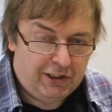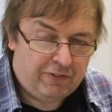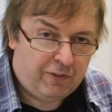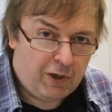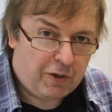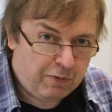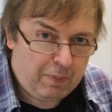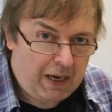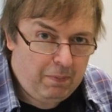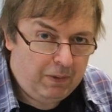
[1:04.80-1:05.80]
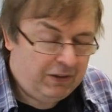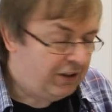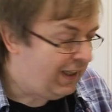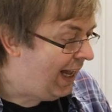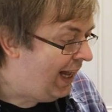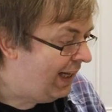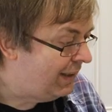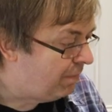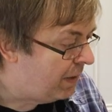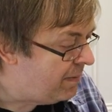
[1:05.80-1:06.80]
does for a lot of papers,
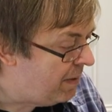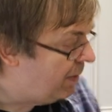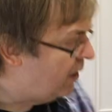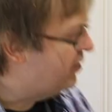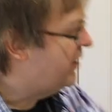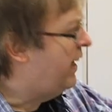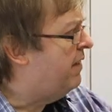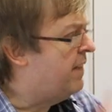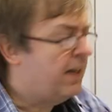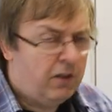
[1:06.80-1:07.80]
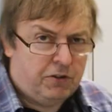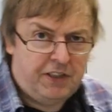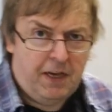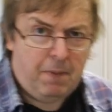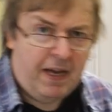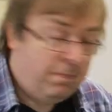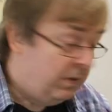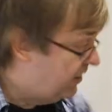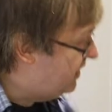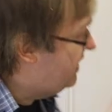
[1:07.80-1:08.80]
and premium glossy if they're glossier
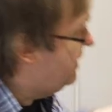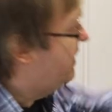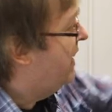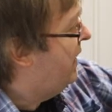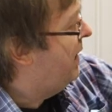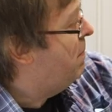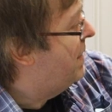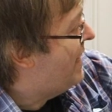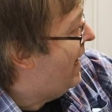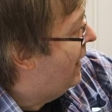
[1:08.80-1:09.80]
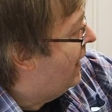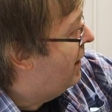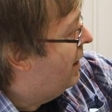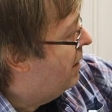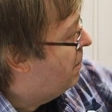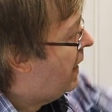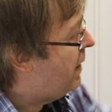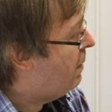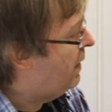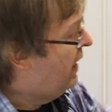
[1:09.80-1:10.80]
papers. This is a metallic
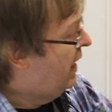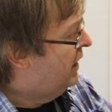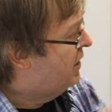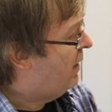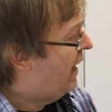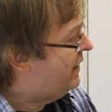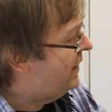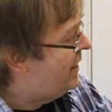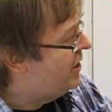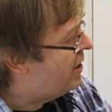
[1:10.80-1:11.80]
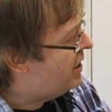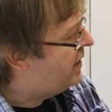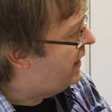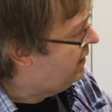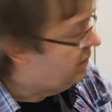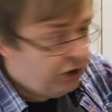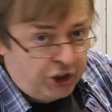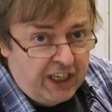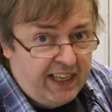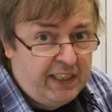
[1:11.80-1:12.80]
paper, so it has an interesting
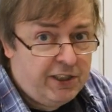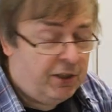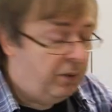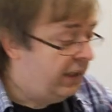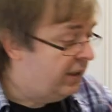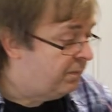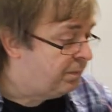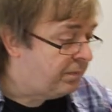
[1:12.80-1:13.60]
sheen to it,